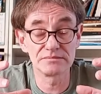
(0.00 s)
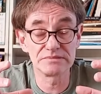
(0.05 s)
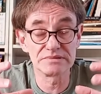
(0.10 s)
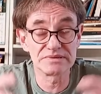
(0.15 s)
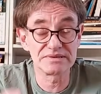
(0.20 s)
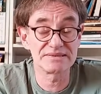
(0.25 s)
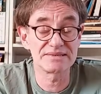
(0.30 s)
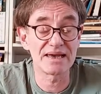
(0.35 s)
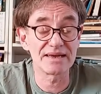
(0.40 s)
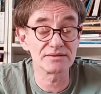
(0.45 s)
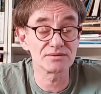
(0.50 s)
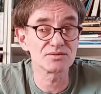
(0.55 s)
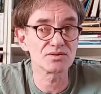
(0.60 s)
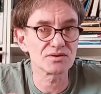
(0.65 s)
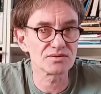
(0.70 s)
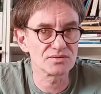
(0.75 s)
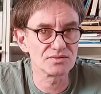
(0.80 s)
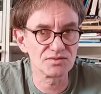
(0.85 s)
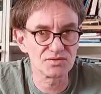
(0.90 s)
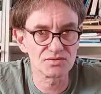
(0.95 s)

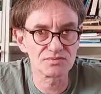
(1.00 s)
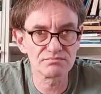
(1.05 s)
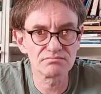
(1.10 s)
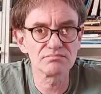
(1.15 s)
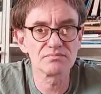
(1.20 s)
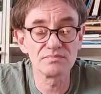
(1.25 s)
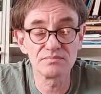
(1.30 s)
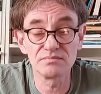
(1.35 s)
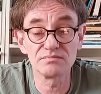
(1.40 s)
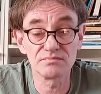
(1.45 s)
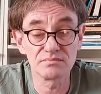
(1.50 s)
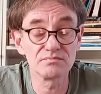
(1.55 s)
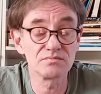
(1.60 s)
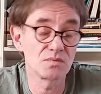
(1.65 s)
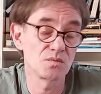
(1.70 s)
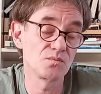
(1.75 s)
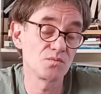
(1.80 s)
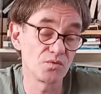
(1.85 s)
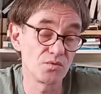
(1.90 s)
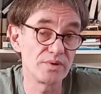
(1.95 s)
centered
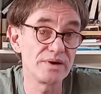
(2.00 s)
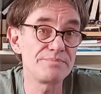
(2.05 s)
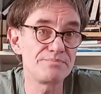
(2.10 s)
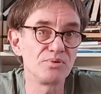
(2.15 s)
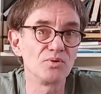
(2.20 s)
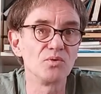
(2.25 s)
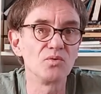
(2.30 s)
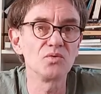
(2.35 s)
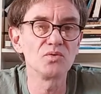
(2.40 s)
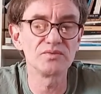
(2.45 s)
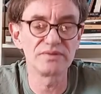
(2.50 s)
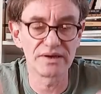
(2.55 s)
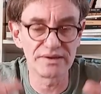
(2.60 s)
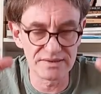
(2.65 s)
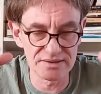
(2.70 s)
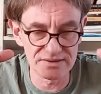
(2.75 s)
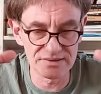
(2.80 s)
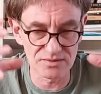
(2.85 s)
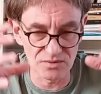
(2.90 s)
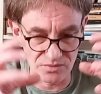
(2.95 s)
ripple that
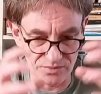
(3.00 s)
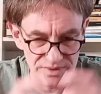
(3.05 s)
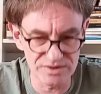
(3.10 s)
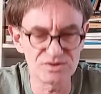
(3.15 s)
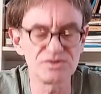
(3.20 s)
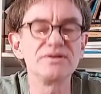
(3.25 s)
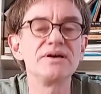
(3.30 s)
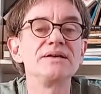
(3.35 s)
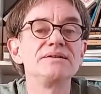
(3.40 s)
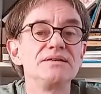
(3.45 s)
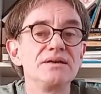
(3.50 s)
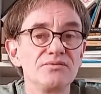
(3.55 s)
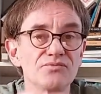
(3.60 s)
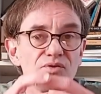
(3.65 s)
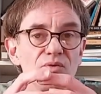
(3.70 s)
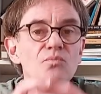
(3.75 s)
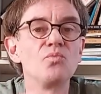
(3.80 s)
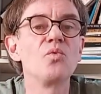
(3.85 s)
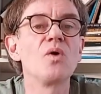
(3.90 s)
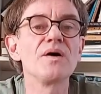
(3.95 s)
is originating
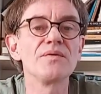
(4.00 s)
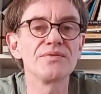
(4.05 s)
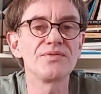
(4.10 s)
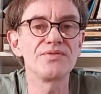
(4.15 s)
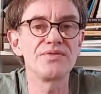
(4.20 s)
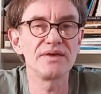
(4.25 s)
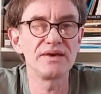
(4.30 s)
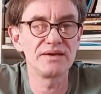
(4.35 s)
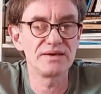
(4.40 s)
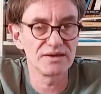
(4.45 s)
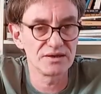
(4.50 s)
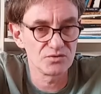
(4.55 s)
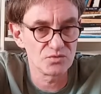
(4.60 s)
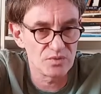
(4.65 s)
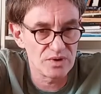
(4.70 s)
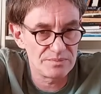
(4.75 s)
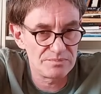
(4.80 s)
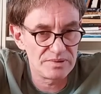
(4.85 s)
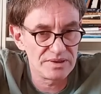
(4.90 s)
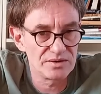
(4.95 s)
from one thing and
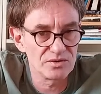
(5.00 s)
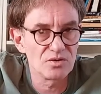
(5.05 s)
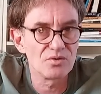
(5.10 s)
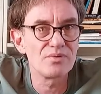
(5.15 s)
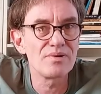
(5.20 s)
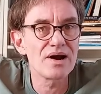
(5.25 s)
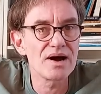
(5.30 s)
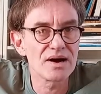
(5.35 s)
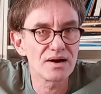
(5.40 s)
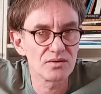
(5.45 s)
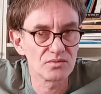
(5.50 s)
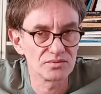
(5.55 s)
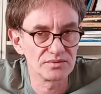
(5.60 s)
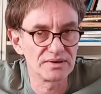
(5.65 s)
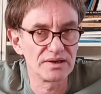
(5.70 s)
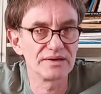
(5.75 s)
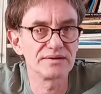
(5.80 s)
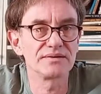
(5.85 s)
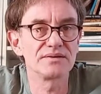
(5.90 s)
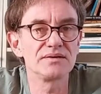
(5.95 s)
rippling around
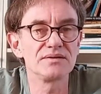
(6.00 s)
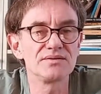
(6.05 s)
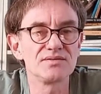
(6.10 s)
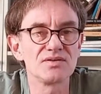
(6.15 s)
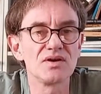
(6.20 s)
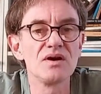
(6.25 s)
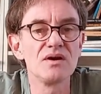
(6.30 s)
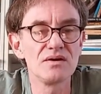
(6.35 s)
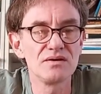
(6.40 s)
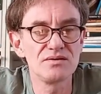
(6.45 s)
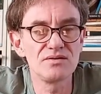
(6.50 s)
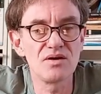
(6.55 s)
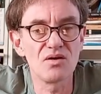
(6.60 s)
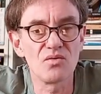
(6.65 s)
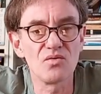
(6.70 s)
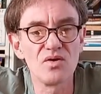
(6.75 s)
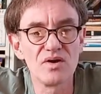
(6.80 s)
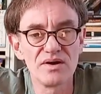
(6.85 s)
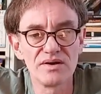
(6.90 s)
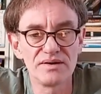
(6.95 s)
like this.
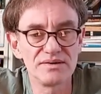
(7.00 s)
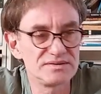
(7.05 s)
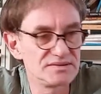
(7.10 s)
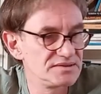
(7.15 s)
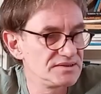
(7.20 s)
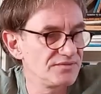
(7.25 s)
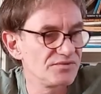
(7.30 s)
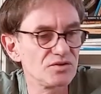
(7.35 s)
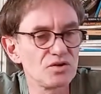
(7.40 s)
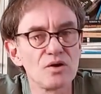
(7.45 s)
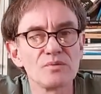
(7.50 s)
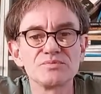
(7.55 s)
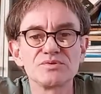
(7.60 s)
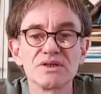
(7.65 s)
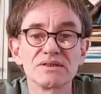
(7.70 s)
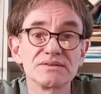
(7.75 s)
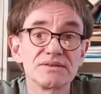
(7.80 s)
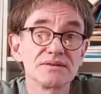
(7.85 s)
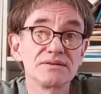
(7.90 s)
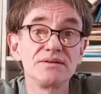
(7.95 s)
No, it's different
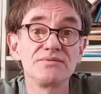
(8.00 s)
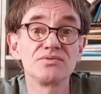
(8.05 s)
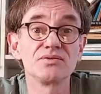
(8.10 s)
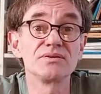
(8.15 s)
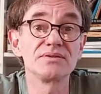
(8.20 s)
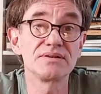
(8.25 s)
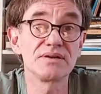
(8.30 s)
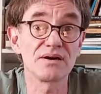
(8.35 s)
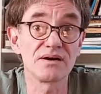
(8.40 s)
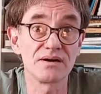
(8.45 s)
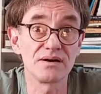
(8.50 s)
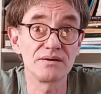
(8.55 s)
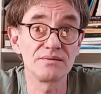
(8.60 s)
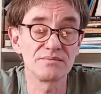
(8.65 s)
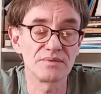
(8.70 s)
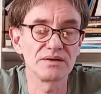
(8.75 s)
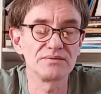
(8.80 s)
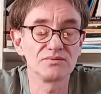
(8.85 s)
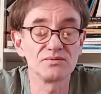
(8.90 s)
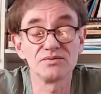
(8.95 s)
objects at different time,
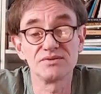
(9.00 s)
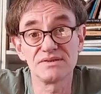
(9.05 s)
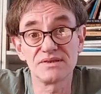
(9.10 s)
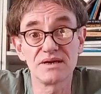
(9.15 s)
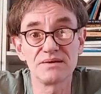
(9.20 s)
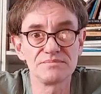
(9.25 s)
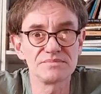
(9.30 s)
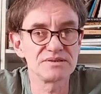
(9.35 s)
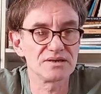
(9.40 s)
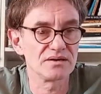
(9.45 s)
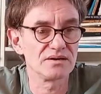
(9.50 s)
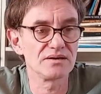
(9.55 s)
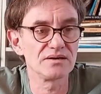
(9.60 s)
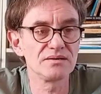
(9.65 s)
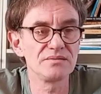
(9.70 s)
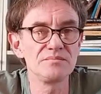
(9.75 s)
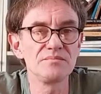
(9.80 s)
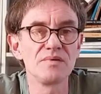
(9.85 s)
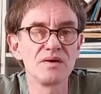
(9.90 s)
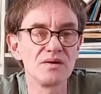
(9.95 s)
at the same
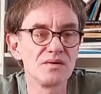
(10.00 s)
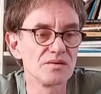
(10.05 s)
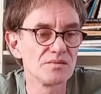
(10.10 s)
time,